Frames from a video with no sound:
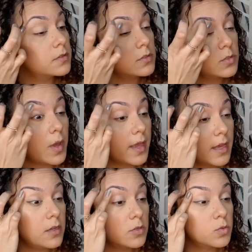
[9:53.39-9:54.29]
So I
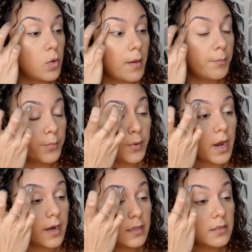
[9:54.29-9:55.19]
can use one
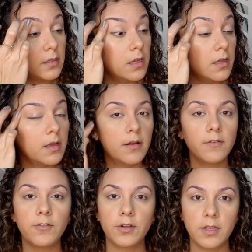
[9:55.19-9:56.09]
product
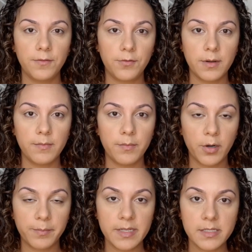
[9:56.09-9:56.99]
for different
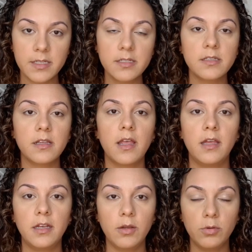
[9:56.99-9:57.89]
purposes,
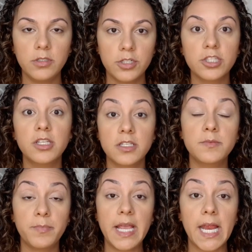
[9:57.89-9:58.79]
and it will just
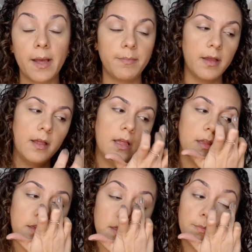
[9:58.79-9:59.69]
speed up
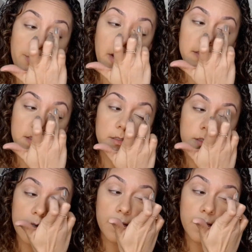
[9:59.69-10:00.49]
the process.